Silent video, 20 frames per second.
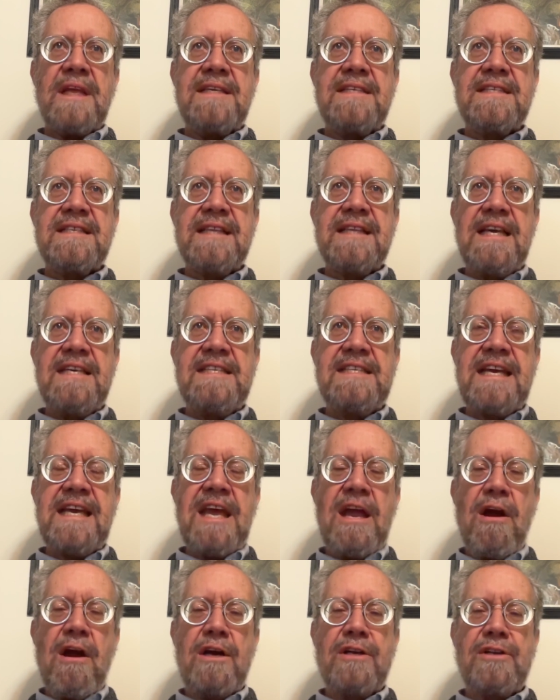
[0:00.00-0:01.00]
sleazy
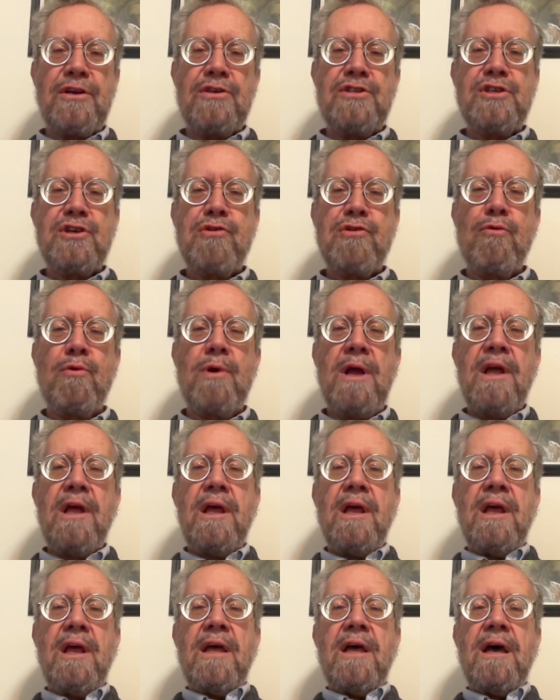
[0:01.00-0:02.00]
characters who
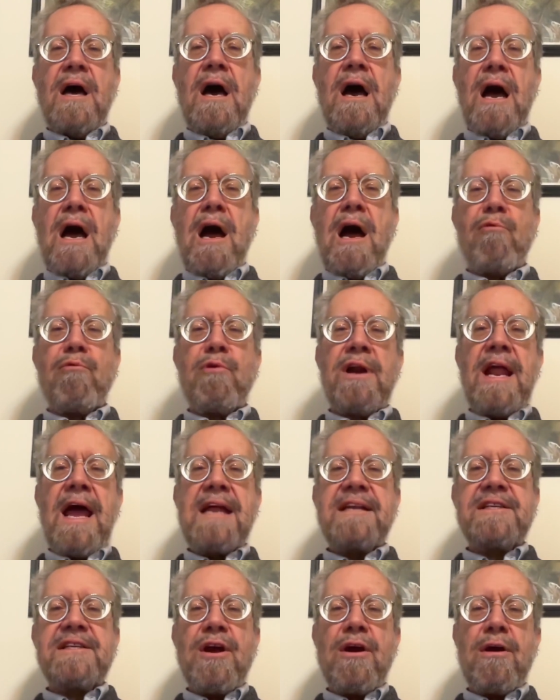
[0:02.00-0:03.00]
were
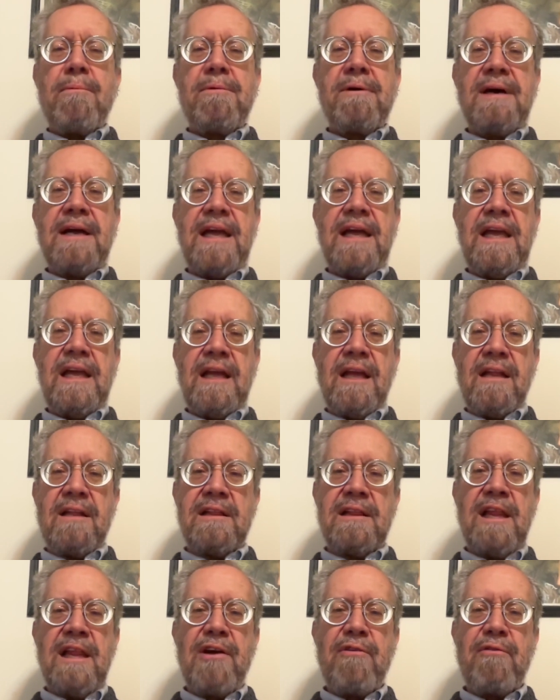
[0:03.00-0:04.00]
not terribly
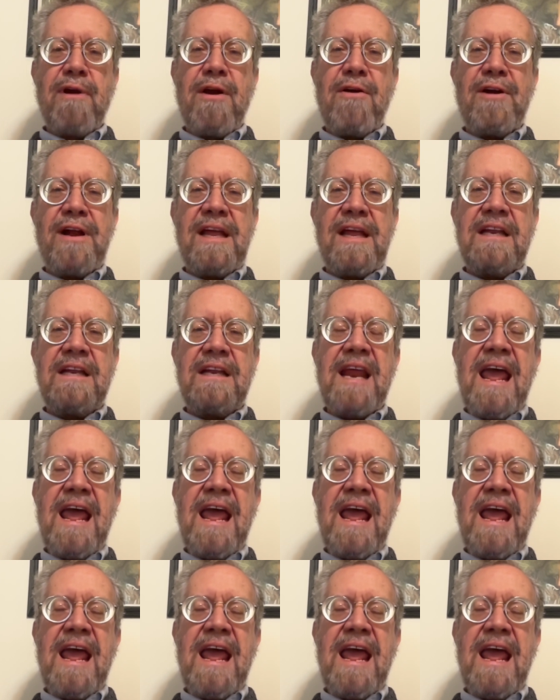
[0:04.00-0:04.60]
literary